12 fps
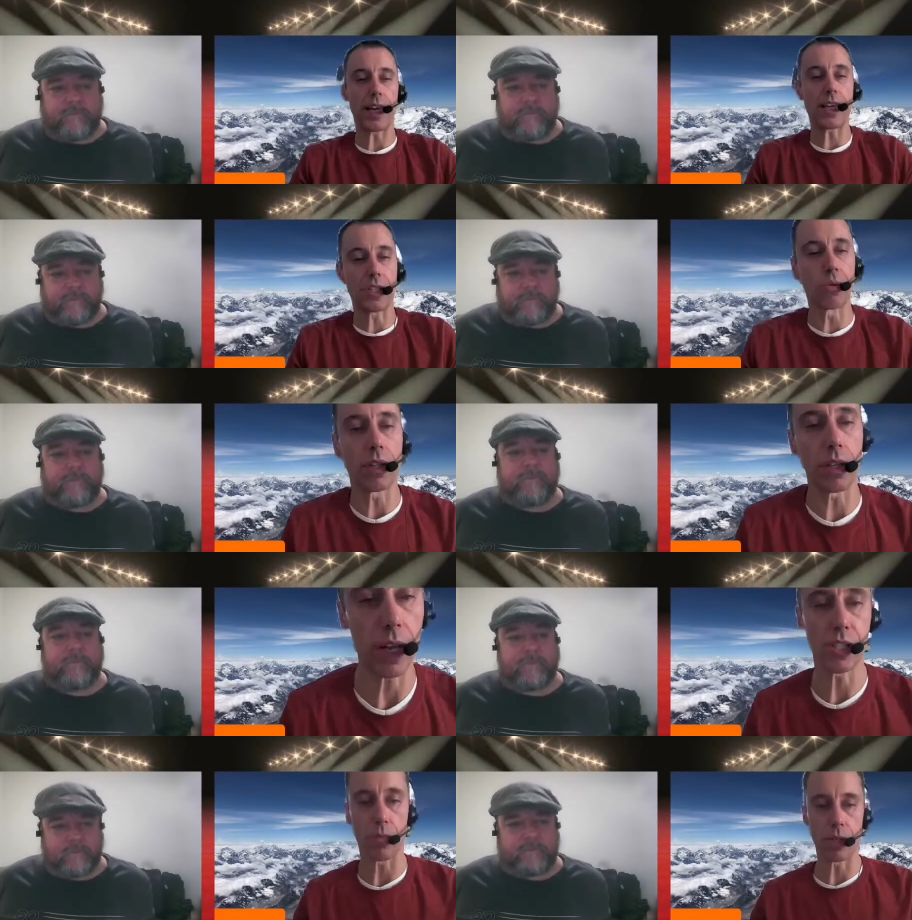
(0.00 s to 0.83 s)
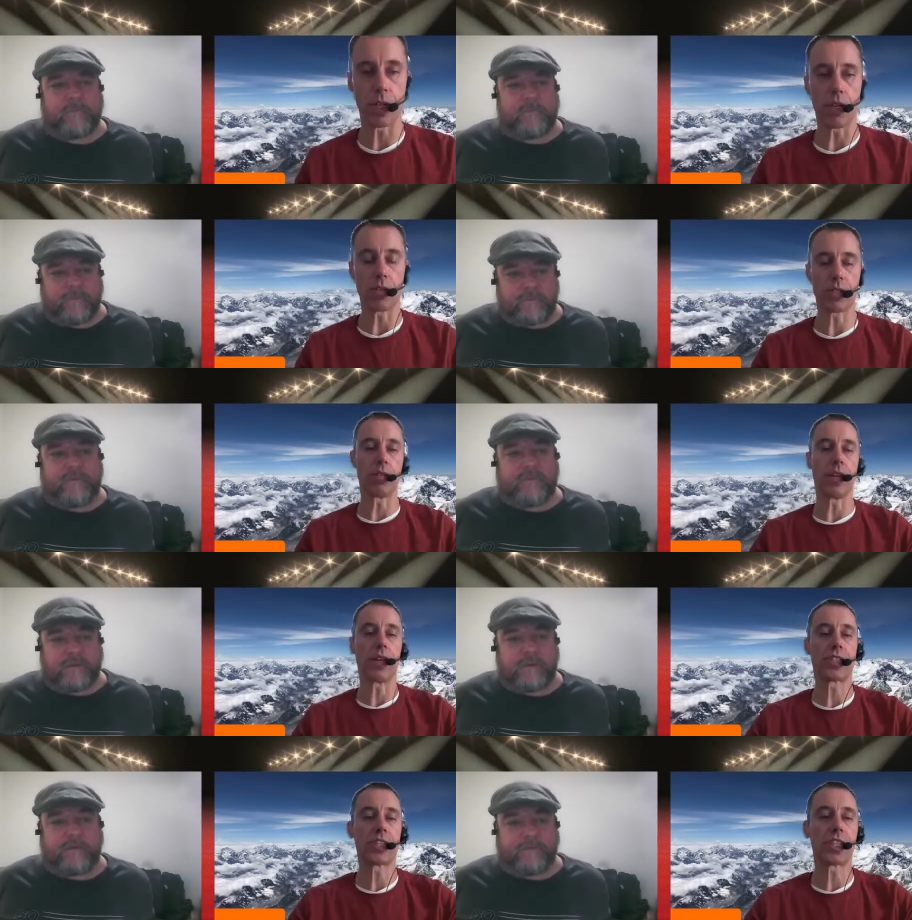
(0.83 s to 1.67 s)
Speaker 1: that we go to and it's going to be case sure.
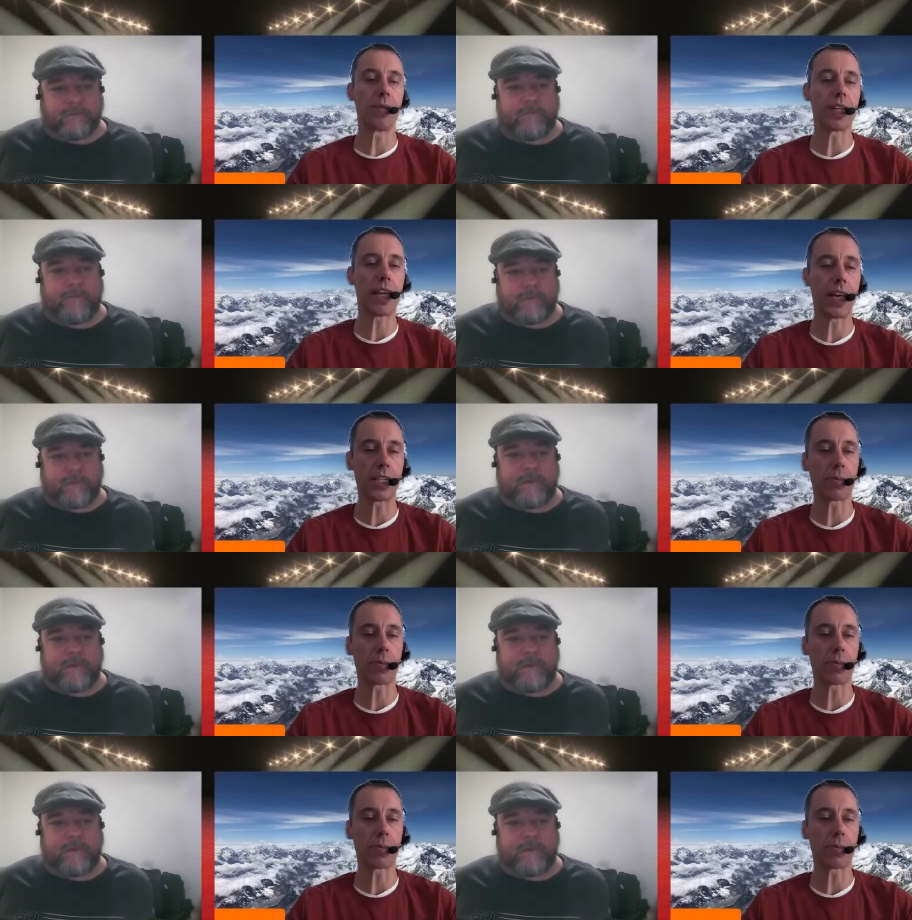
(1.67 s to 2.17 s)
by case